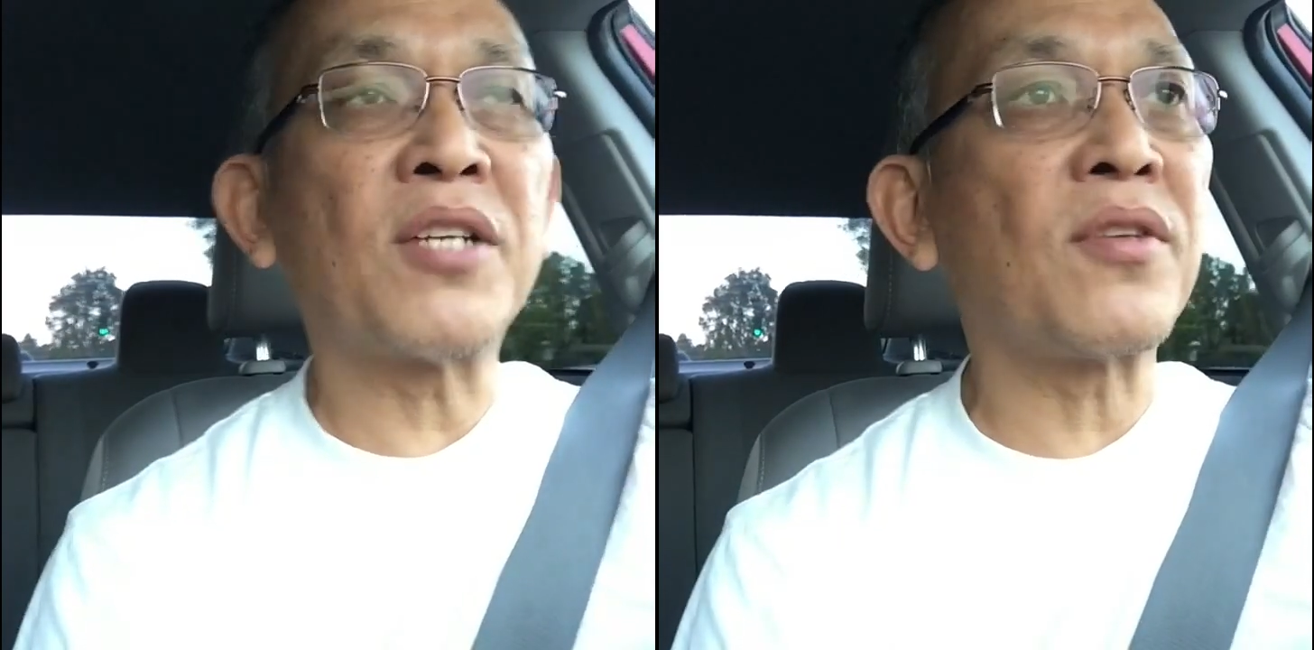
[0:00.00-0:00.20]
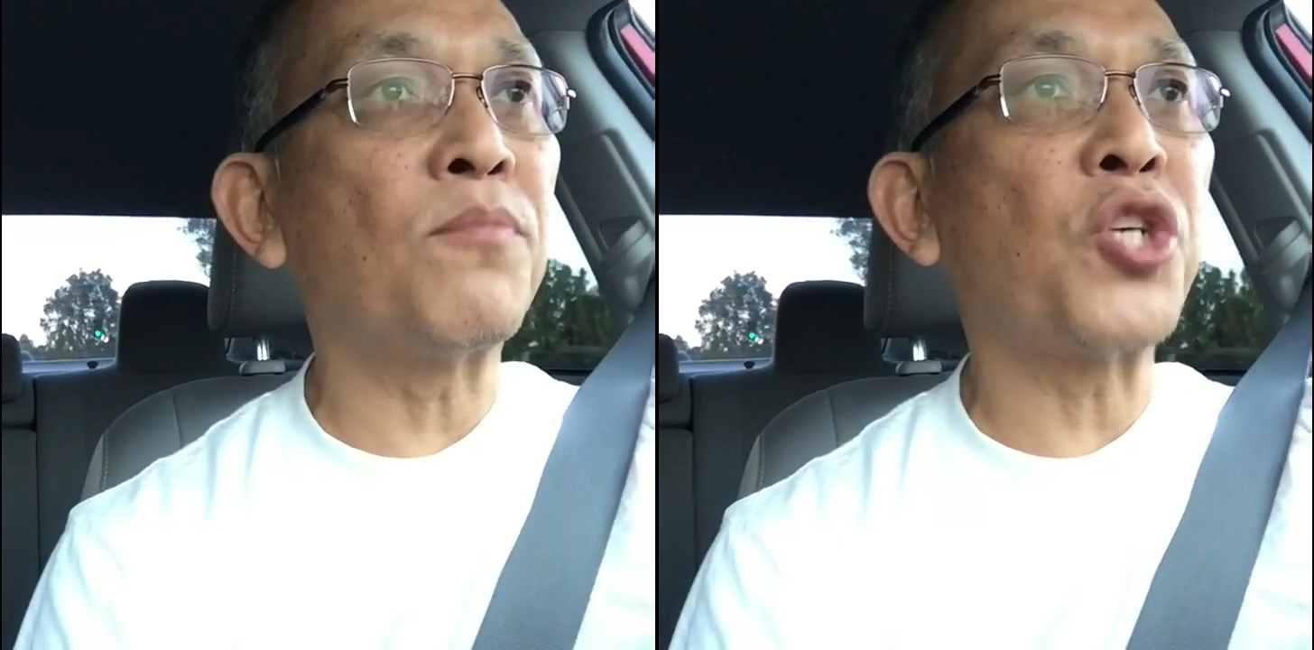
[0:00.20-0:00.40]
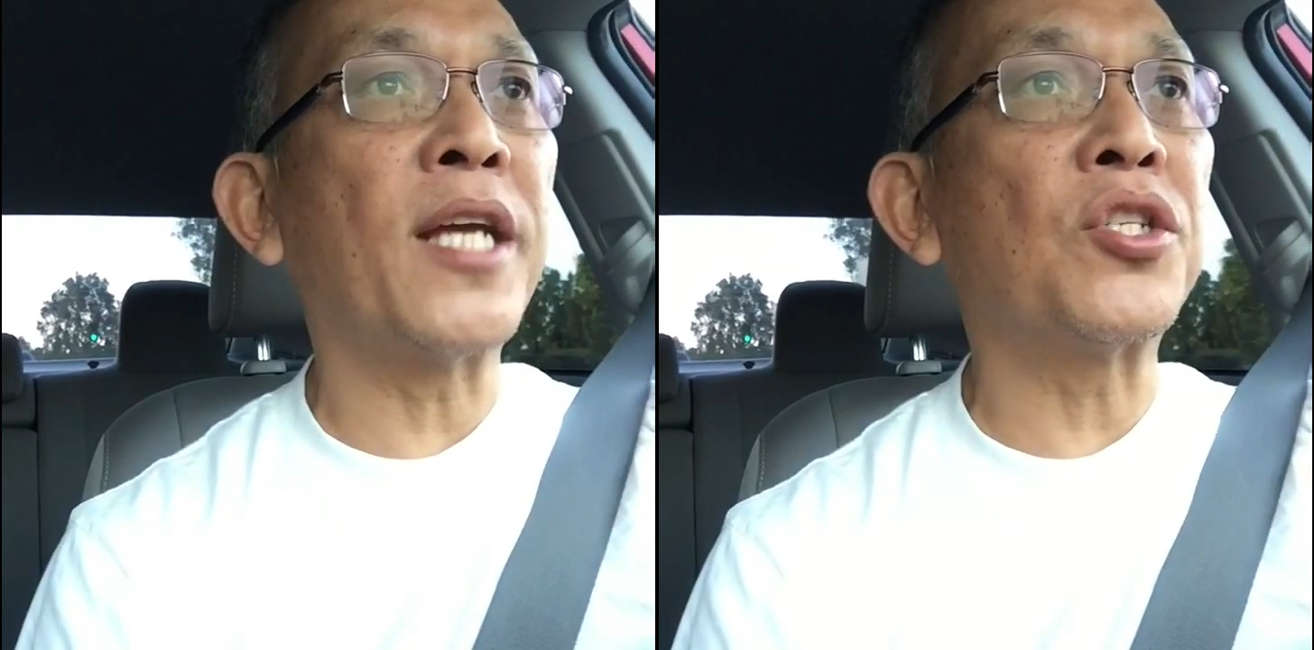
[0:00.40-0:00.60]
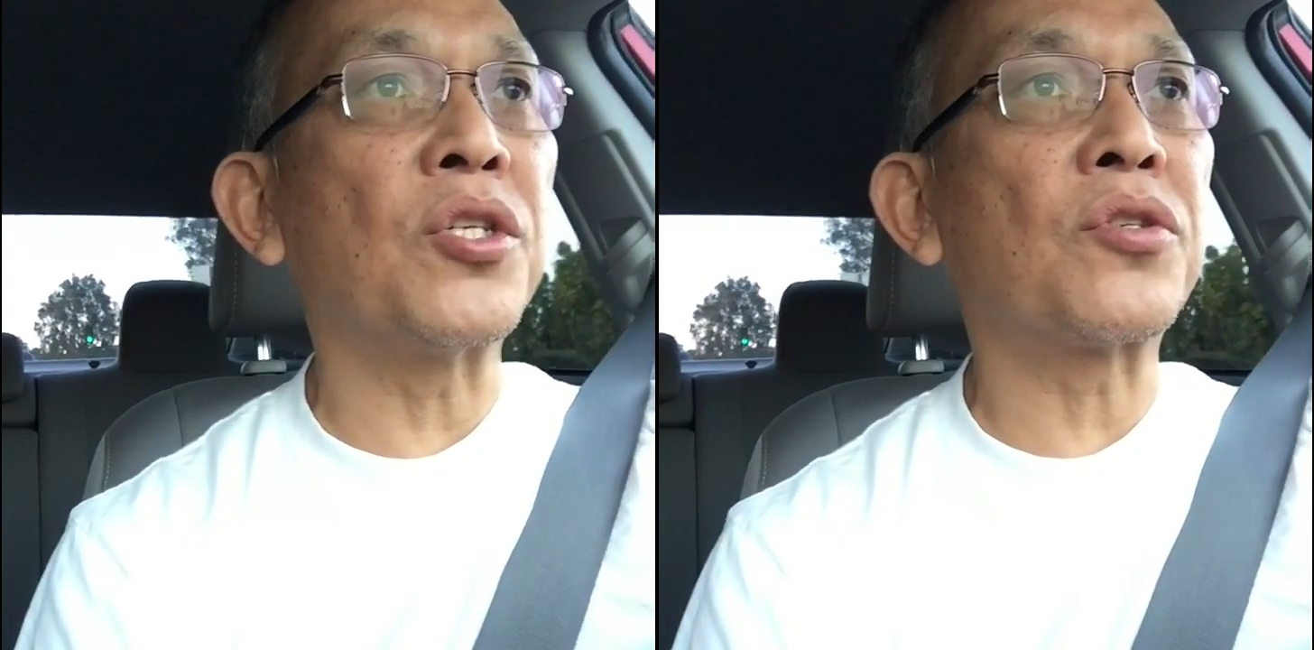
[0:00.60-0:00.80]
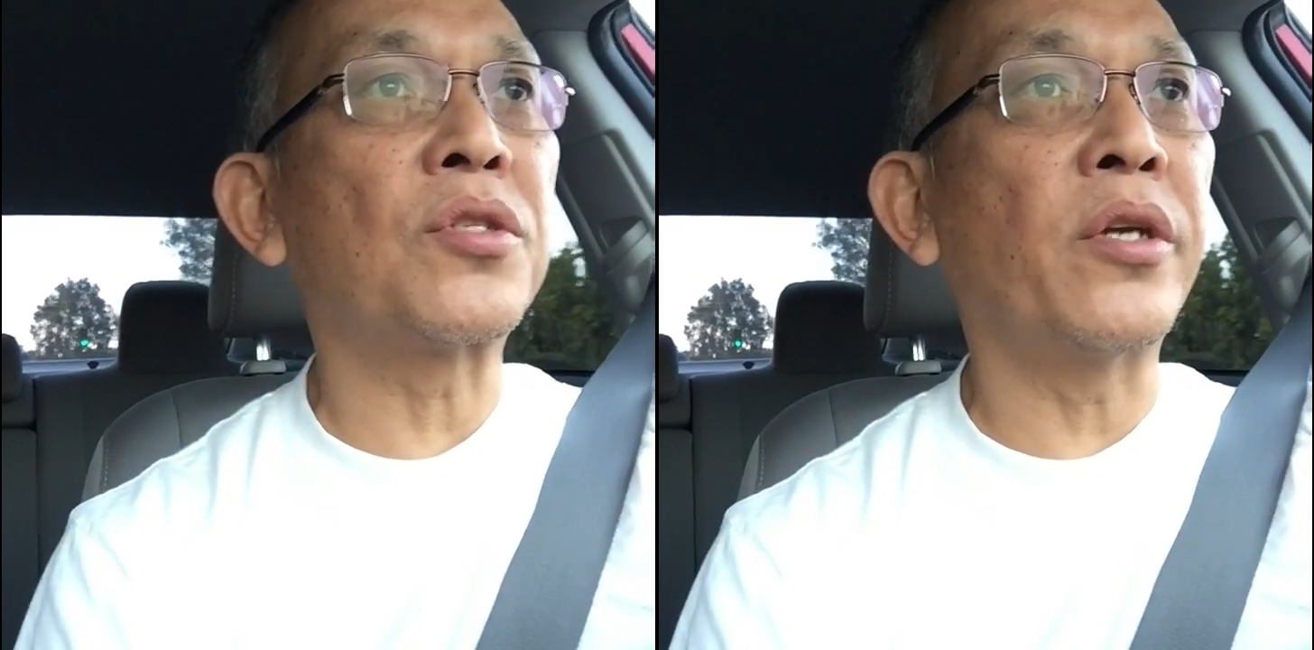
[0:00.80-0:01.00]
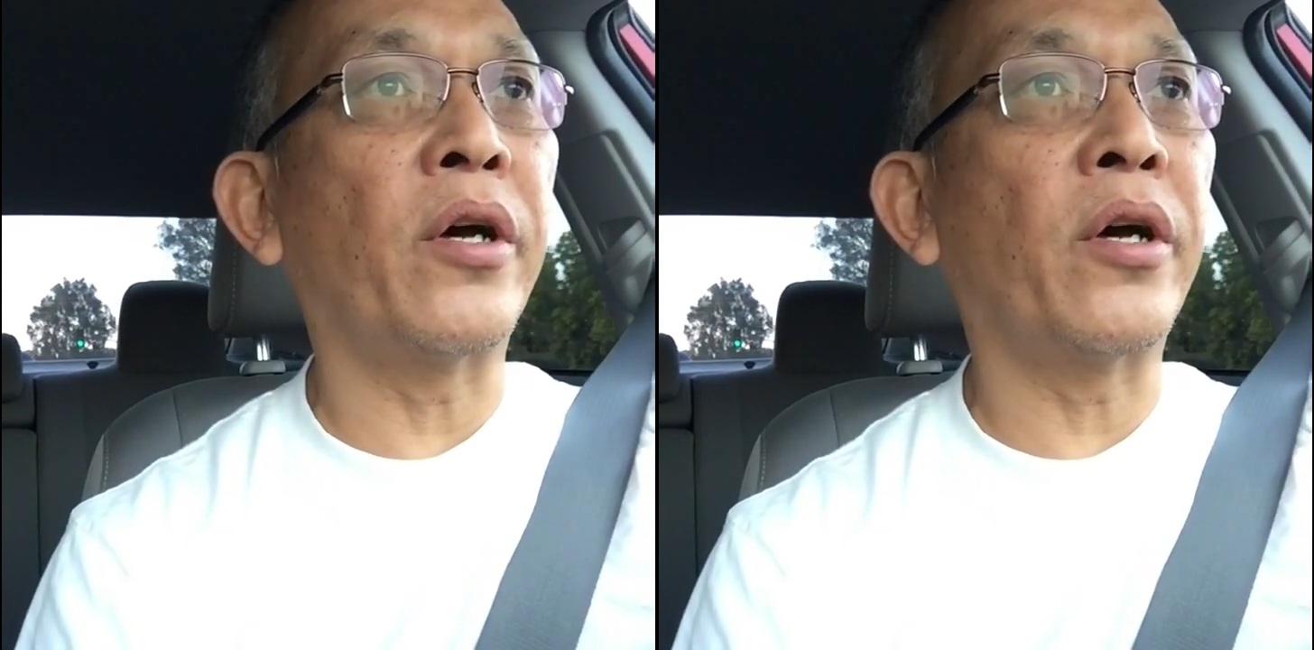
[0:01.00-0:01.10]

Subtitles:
some changes,